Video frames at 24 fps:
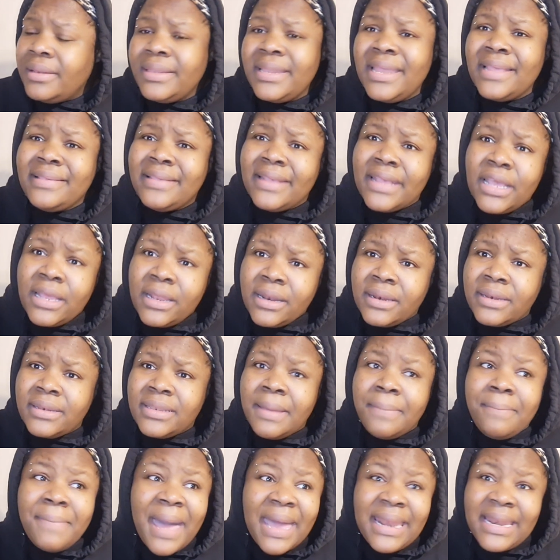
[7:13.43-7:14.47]
Listen,
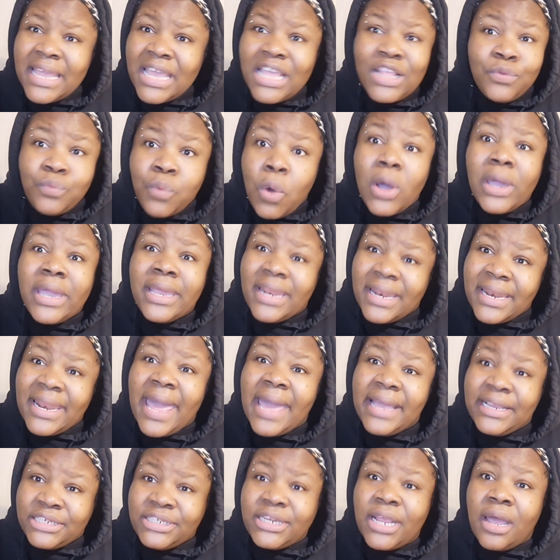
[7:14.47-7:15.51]
the man is walking on
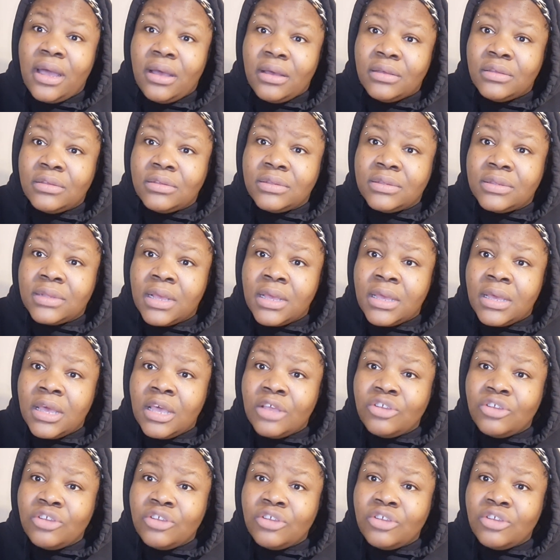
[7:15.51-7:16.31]
eggshells.